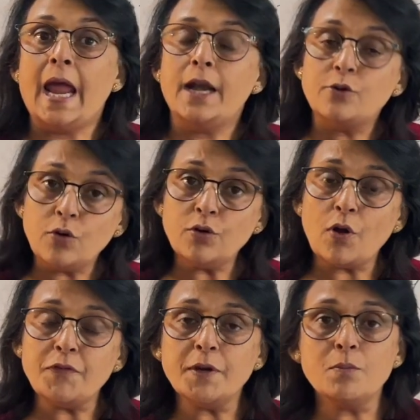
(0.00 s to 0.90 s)

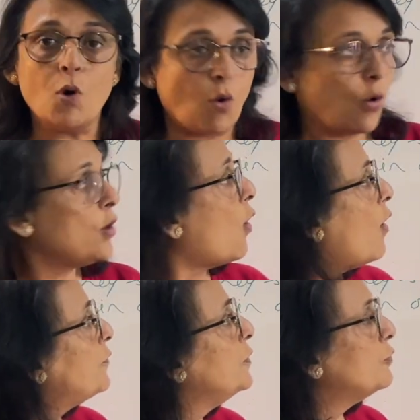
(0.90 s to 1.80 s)
Heterotrophic mode
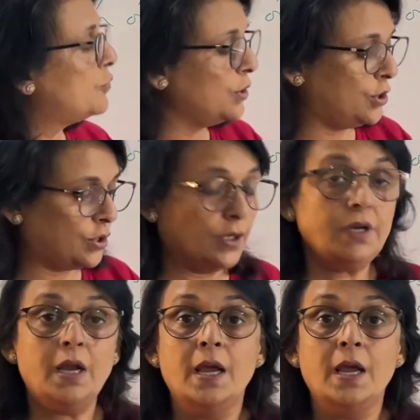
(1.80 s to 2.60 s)
of nutrition